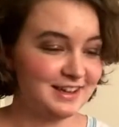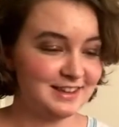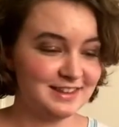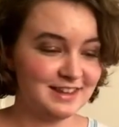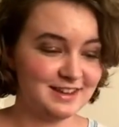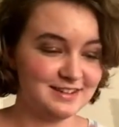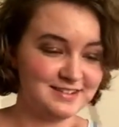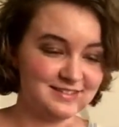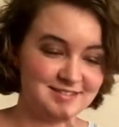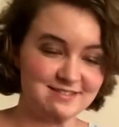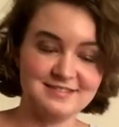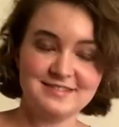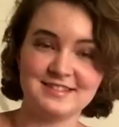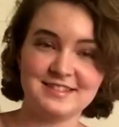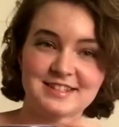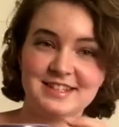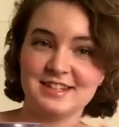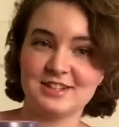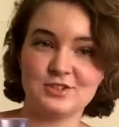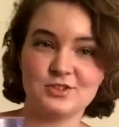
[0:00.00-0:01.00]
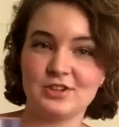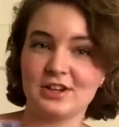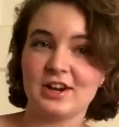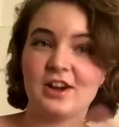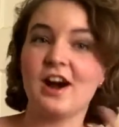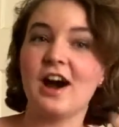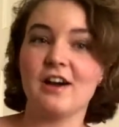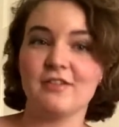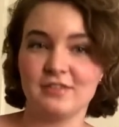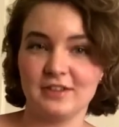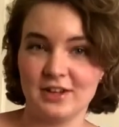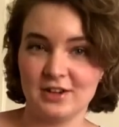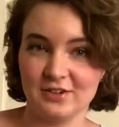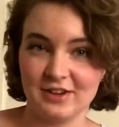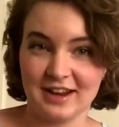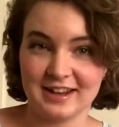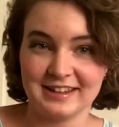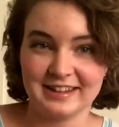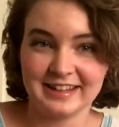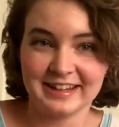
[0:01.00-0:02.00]
that didn't drink coffee
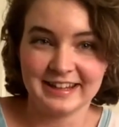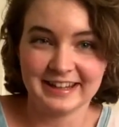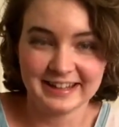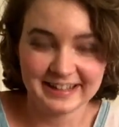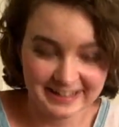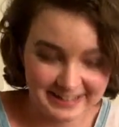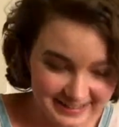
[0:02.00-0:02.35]
correctly.